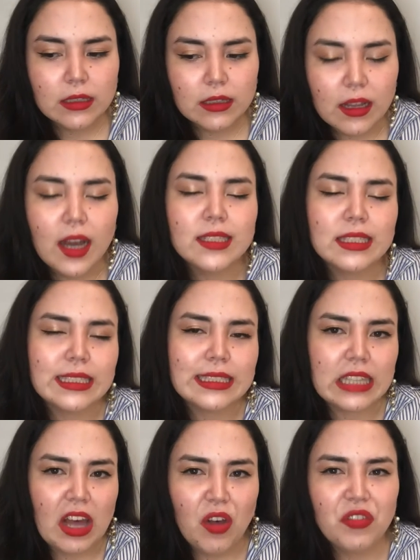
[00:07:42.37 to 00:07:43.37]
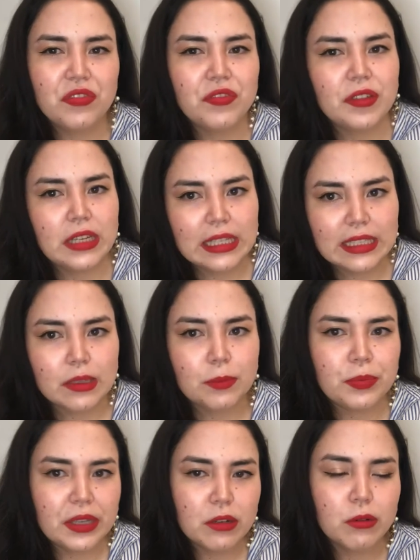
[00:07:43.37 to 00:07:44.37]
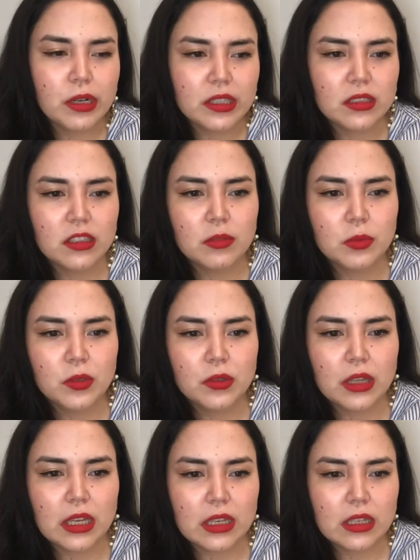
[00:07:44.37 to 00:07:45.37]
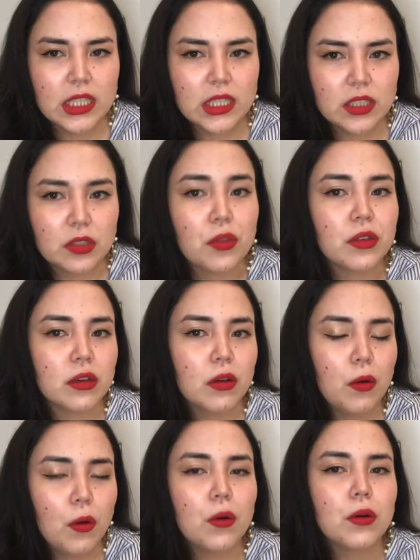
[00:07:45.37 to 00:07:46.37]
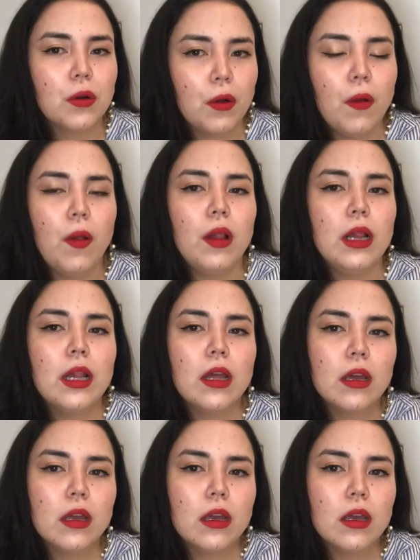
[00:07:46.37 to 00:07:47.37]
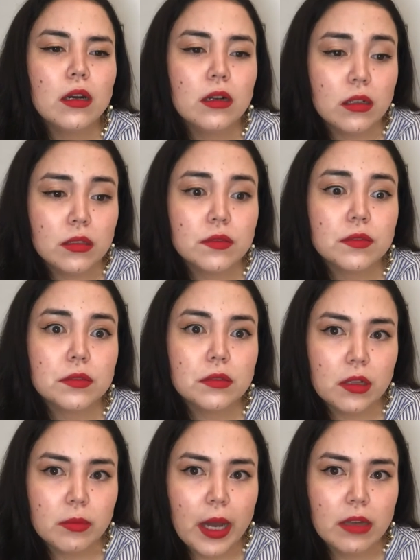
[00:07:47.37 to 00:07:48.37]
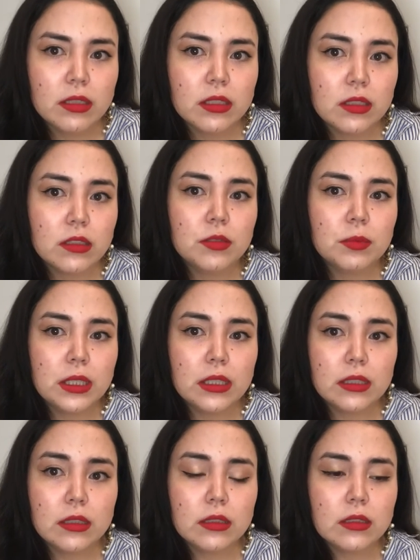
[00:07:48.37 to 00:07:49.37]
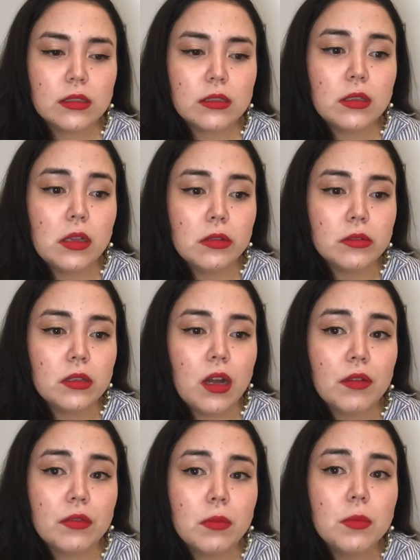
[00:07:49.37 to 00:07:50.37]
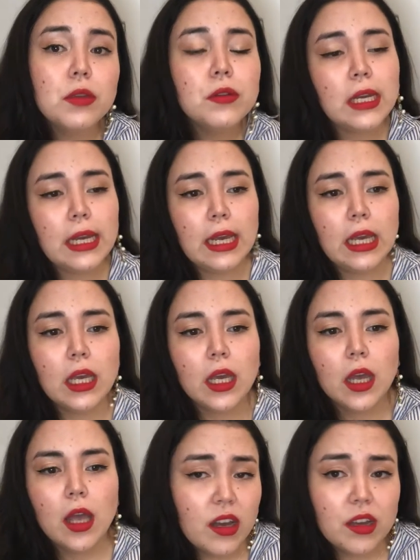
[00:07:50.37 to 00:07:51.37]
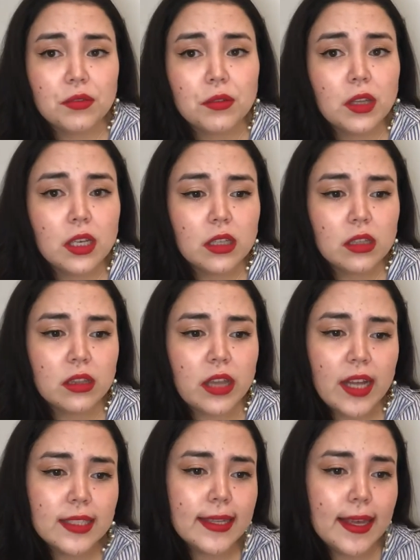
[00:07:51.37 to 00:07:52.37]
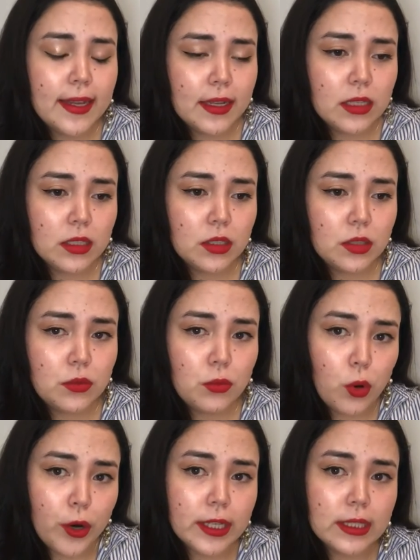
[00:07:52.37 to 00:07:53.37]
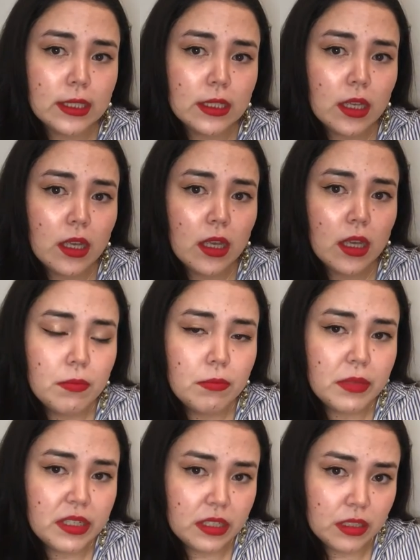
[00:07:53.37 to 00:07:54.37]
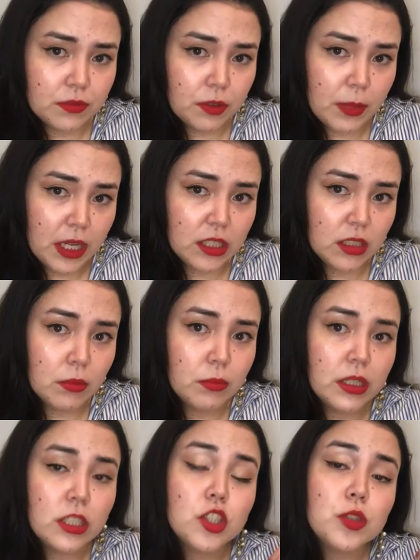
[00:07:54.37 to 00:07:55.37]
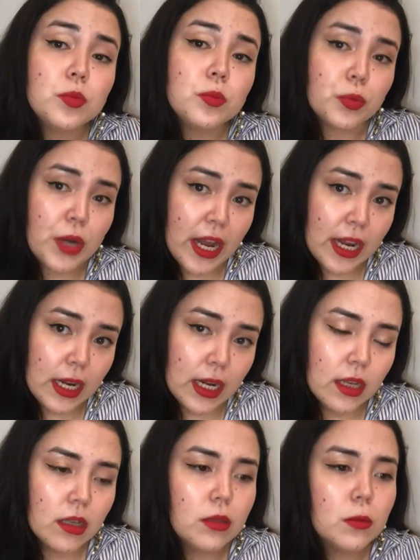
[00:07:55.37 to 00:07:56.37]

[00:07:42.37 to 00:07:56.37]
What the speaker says: clause itself is a bit questionable. Like, so the whole goal of Clubhouse is to be this closed off community. I feel like that's heading towards misinformation being spread,